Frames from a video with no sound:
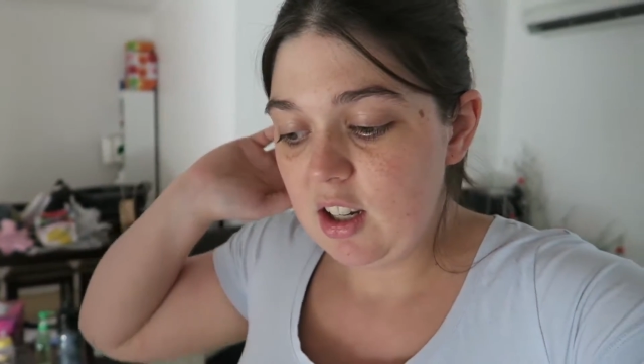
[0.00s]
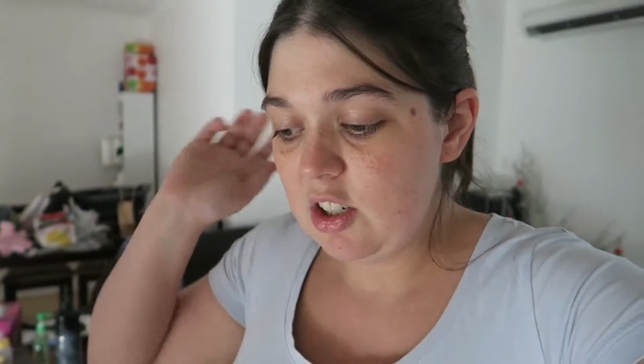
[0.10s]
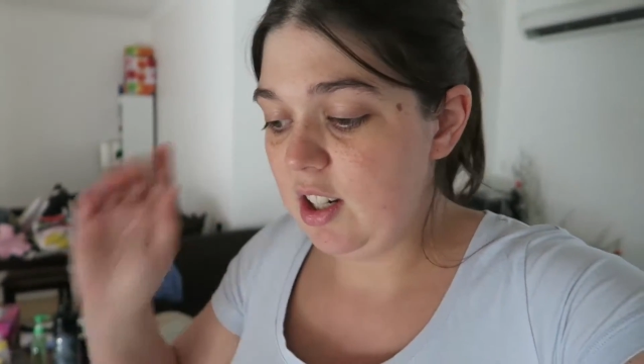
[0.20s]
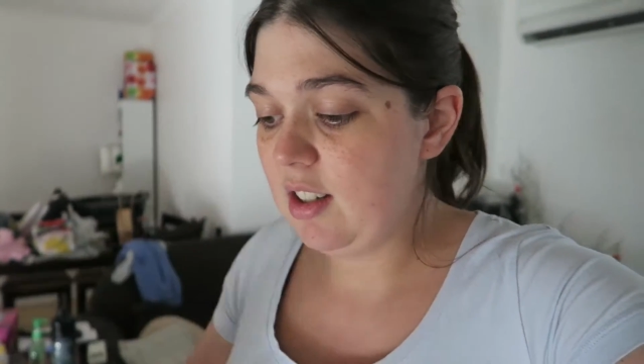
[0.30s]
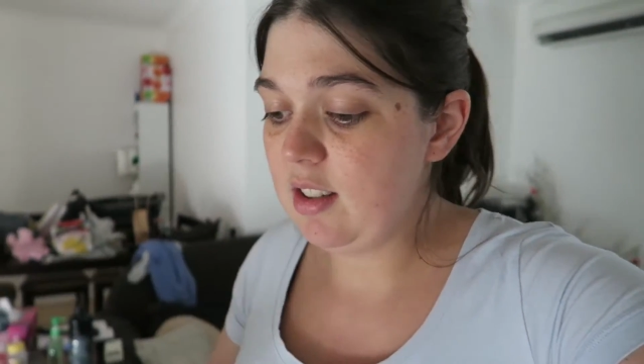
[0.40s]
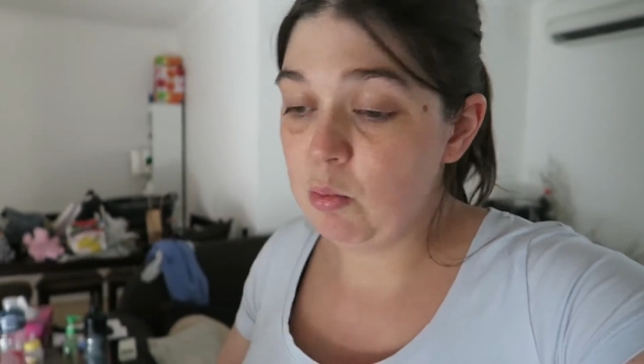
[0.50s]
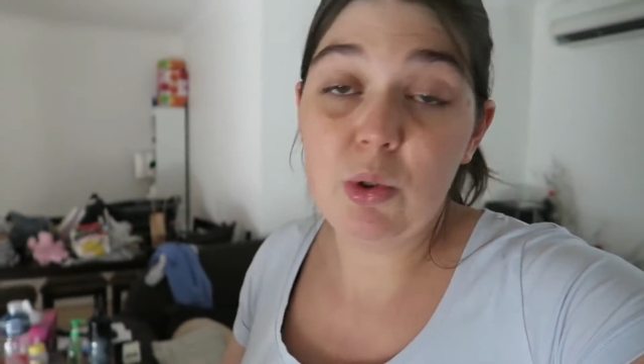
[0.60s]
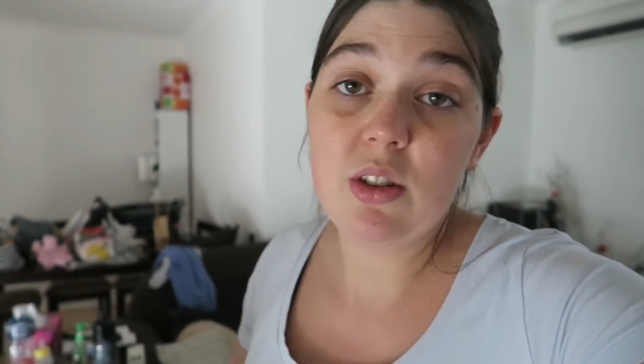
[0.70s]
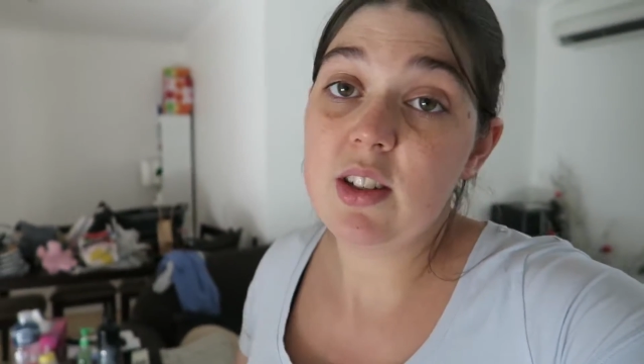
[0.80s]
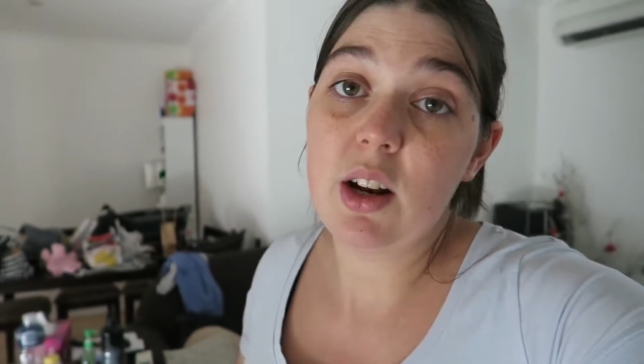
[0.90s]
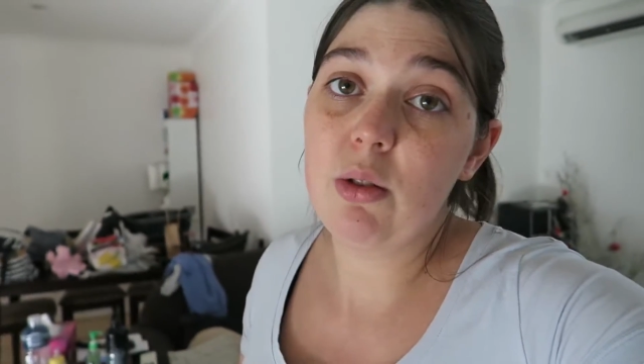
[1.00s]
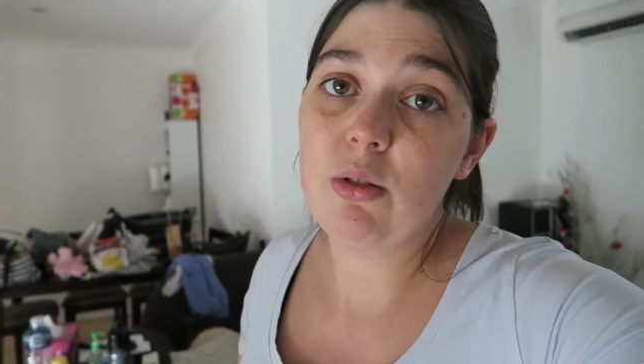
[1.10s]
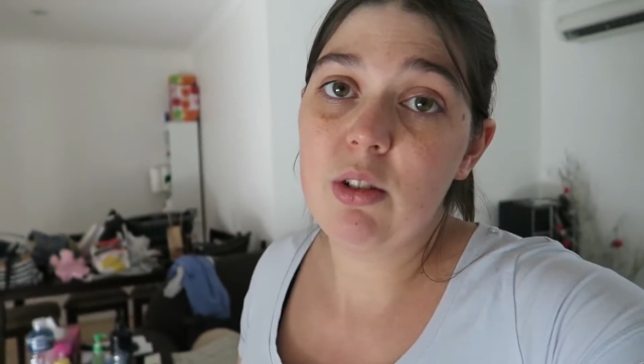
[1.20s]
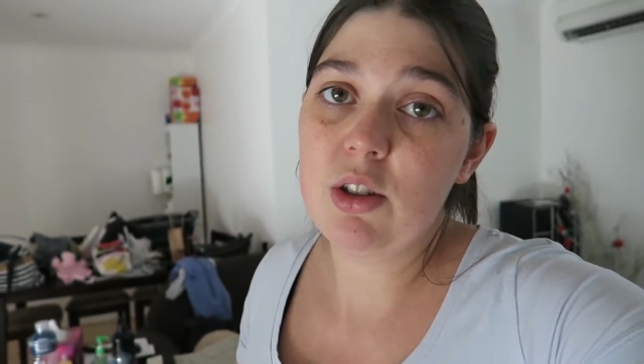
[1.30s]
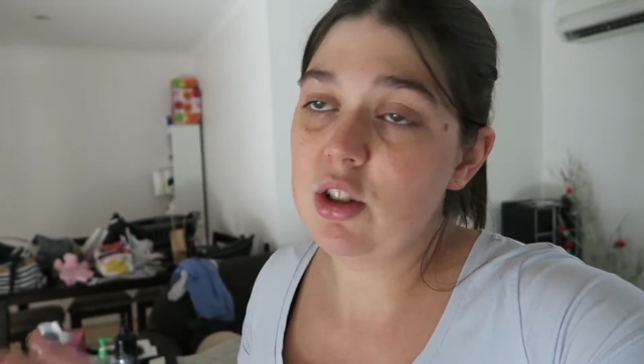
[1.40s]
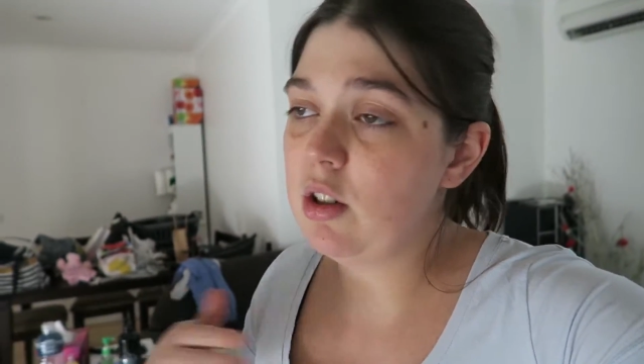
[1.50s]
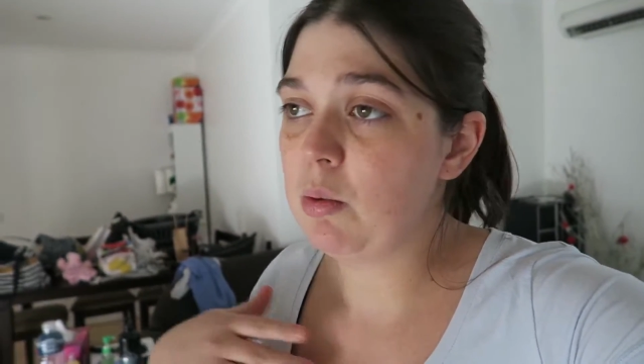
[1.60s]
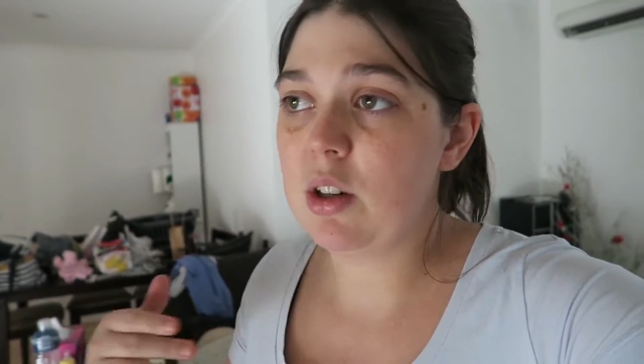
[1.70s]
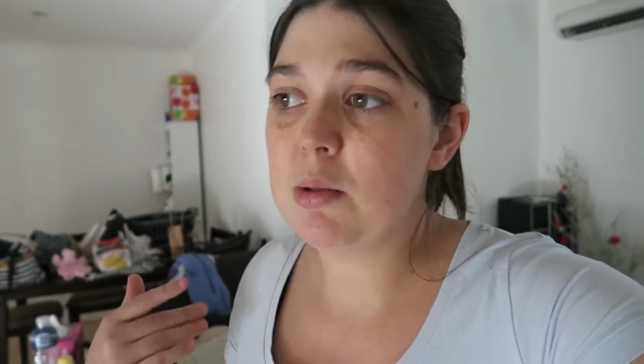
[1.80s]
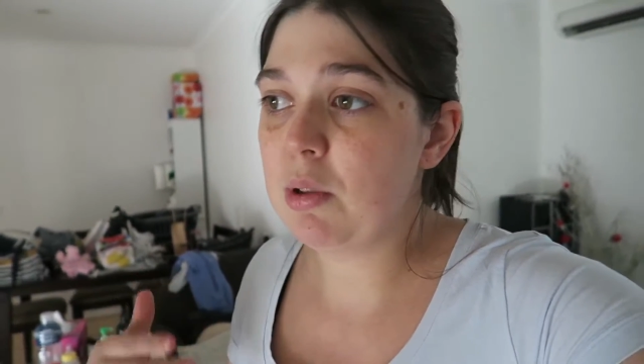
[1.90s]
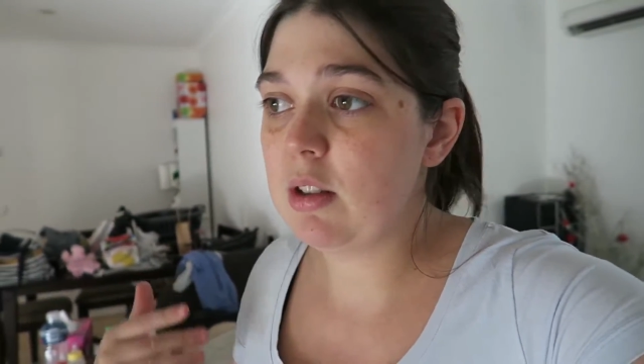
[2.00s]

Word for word: she just wouldn't settle and she just wanted to